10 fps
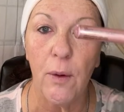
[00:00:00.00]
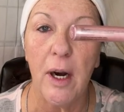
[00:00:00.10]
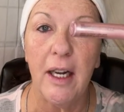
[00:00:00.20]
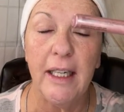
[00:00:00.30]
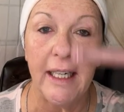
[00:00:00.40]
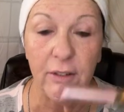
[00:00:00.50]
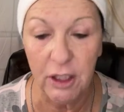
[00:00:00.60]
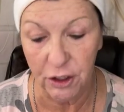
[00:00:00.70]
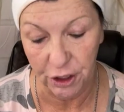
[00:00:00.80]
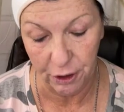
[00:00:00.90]
on and I'm going
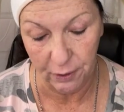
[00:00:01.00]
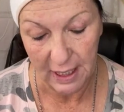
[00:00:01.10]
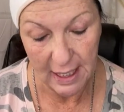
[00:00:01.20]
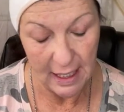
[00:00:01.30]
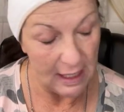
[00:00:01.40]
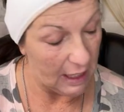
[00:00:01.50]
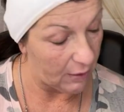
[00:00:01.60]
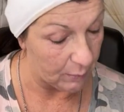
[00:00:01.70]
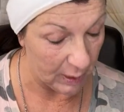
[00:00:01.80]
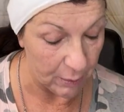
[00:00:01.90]
to do, remember